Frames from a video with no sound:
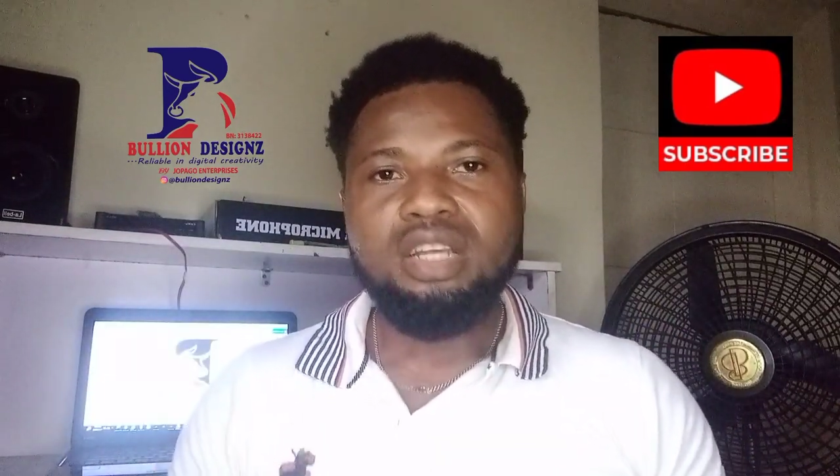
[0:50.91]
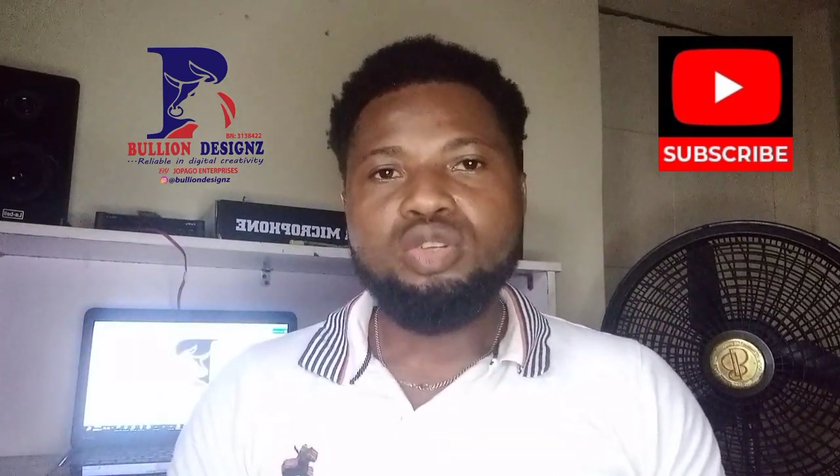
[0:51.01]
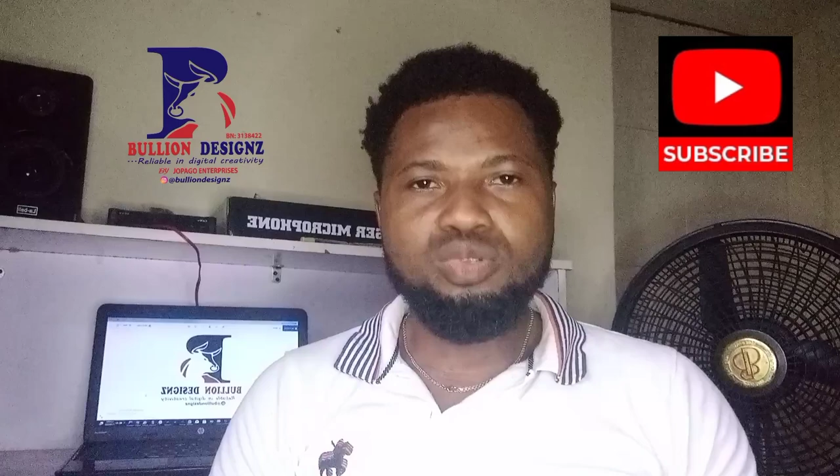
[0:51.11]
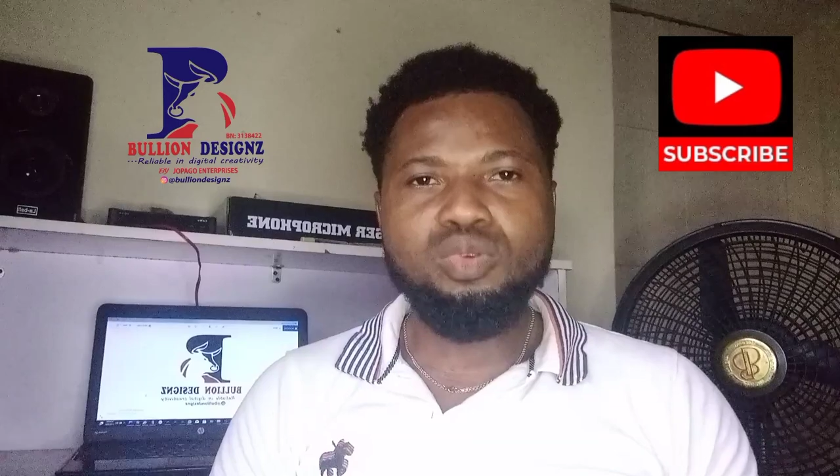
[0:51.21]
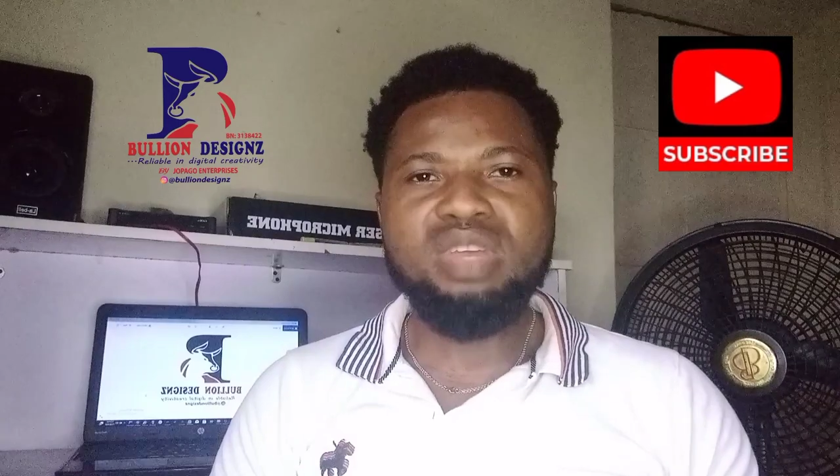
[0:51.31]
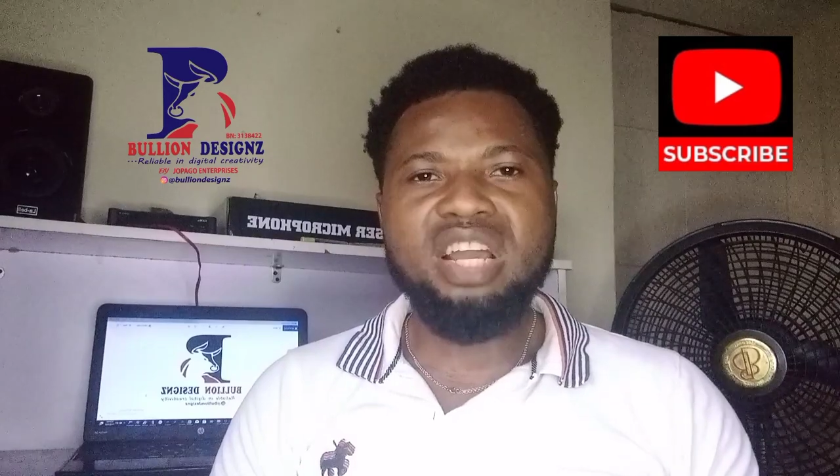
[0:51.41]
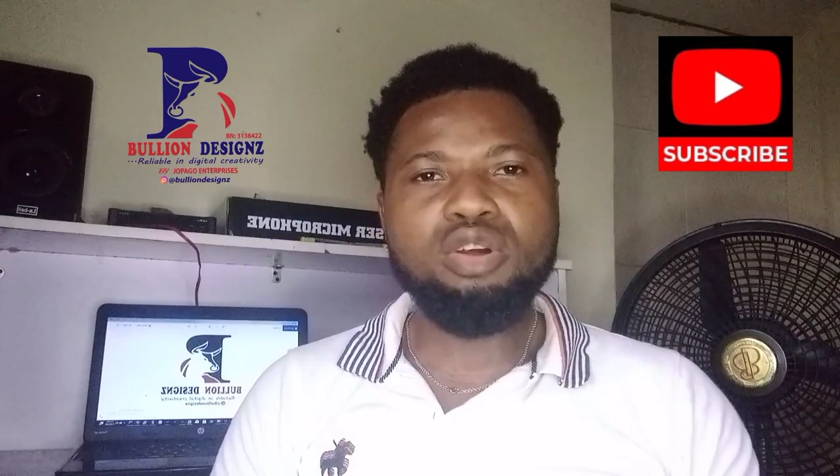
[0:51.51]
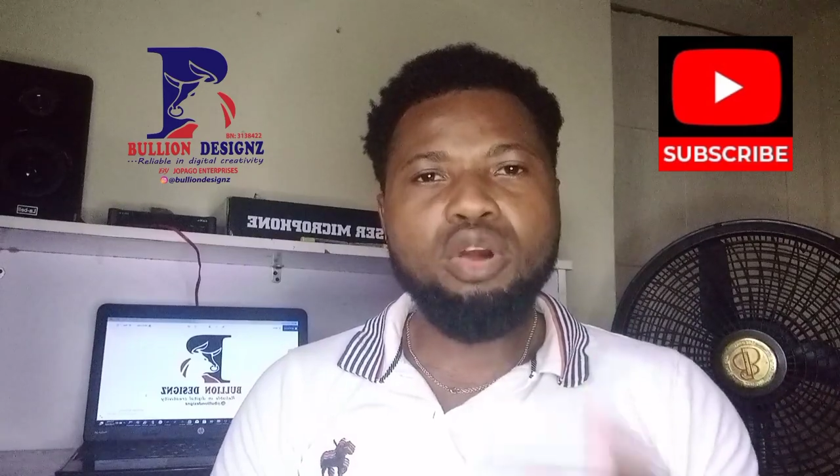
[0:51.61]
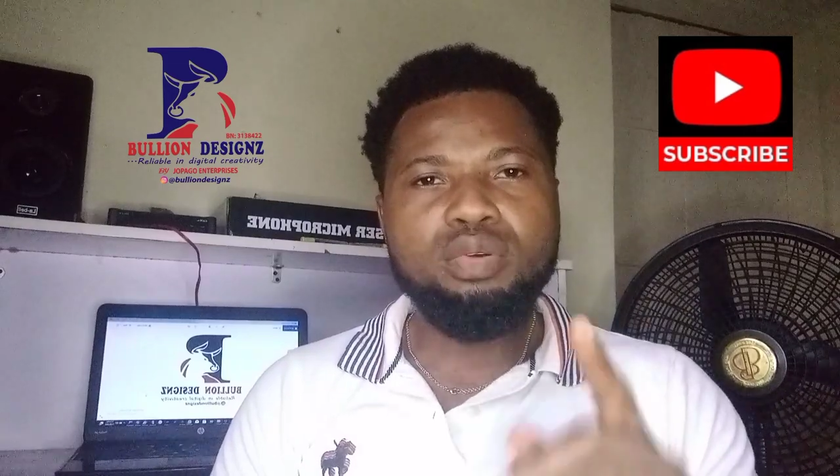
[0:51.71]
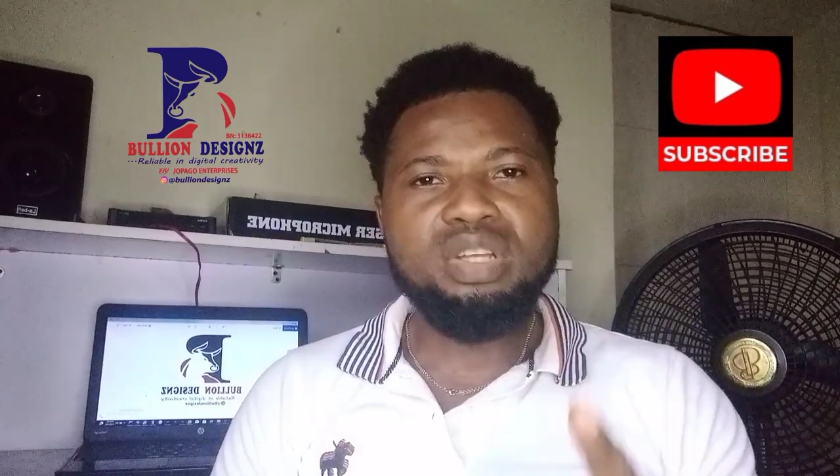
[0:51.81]
So we
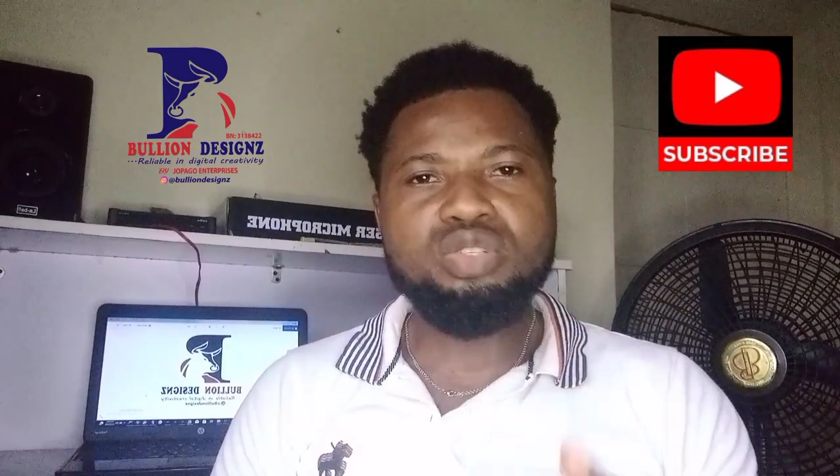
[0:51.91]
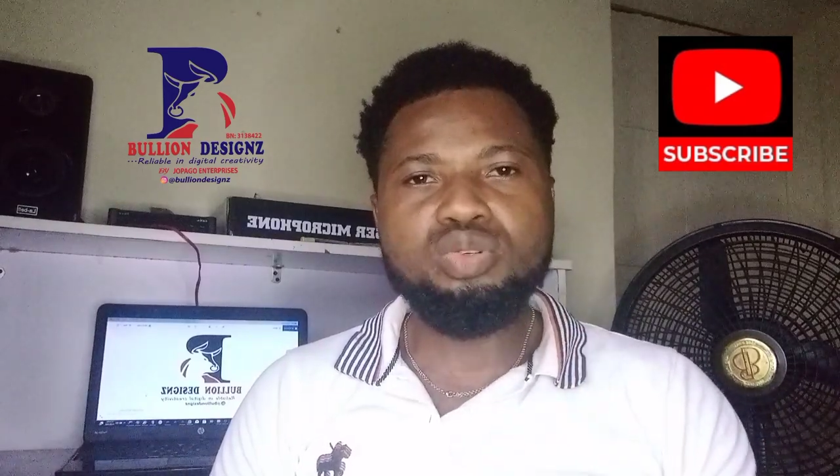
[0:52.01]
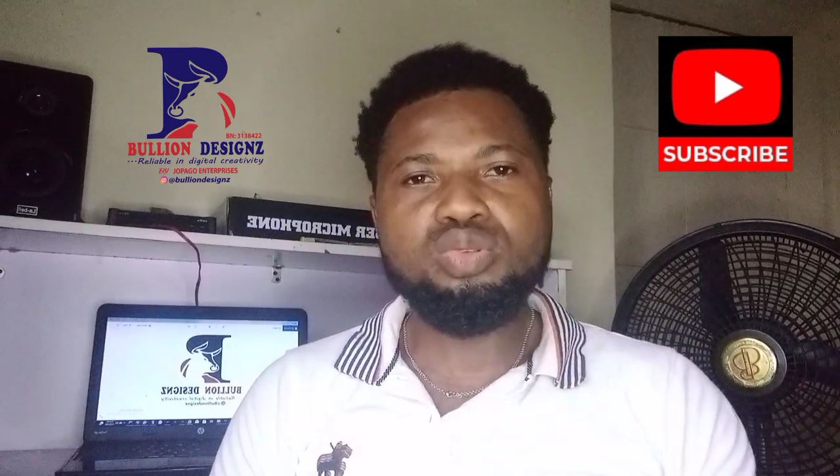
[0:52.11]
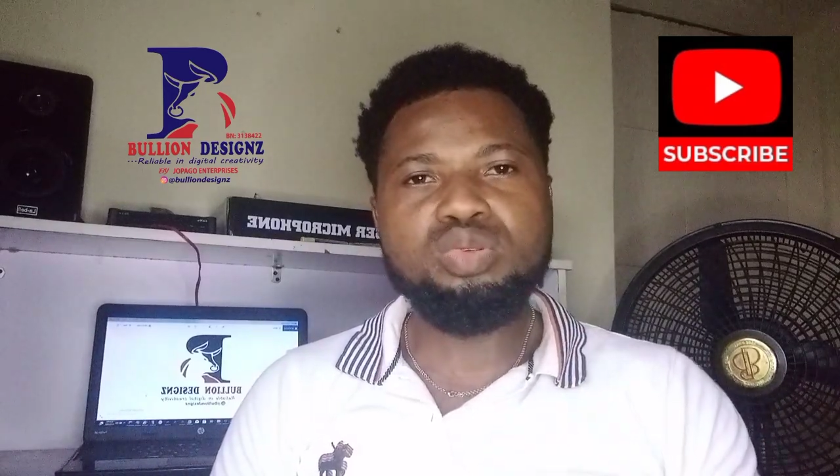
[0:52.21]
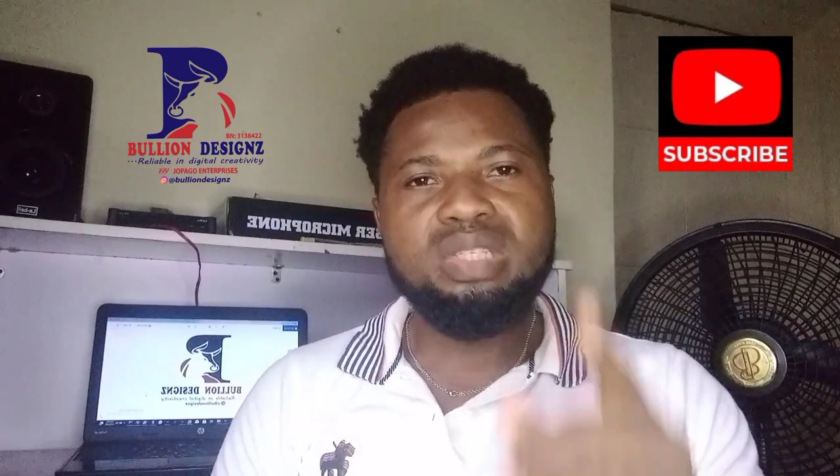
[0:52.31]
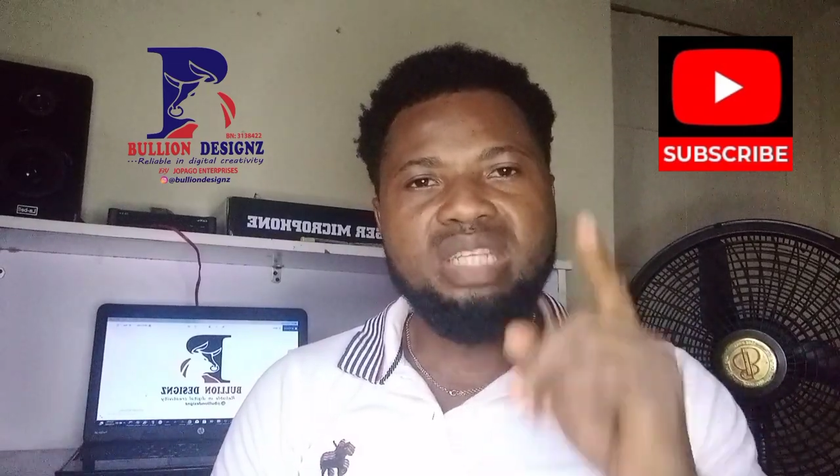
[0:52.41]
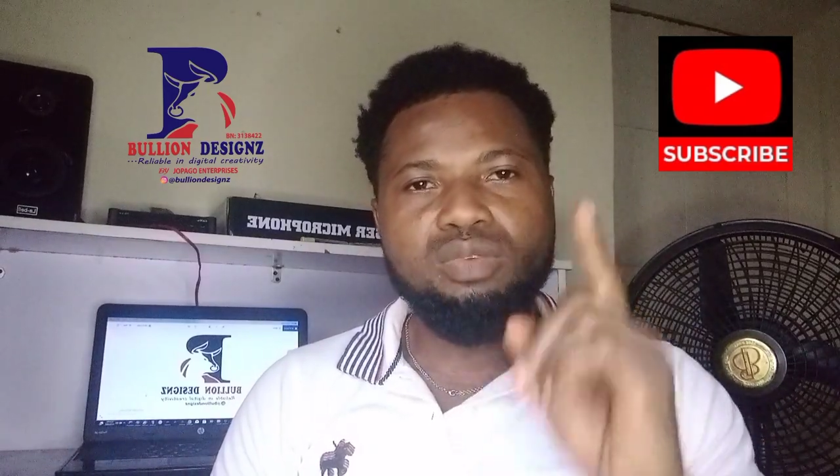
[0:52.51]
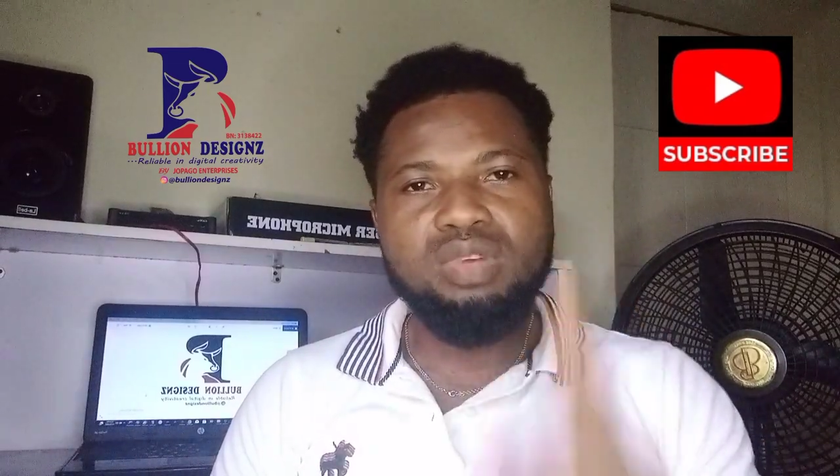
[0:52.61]
encourage you to stick